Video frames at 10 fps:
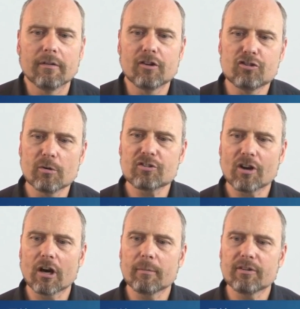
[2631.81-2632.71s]
the Jewish
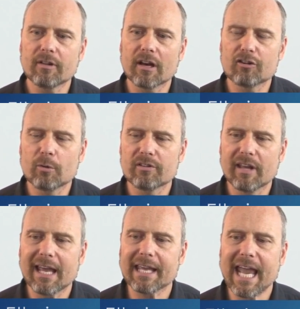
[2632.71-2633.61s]
army started to
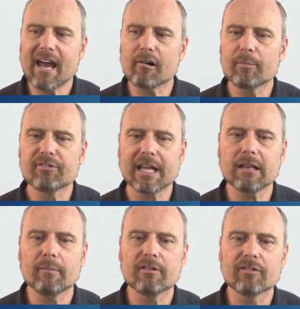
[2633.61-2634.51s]
attack Arab
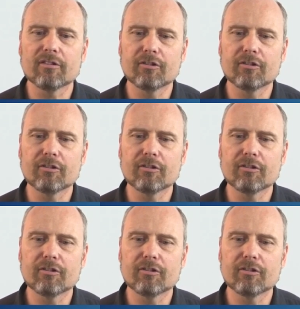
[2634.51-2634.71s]
settlements,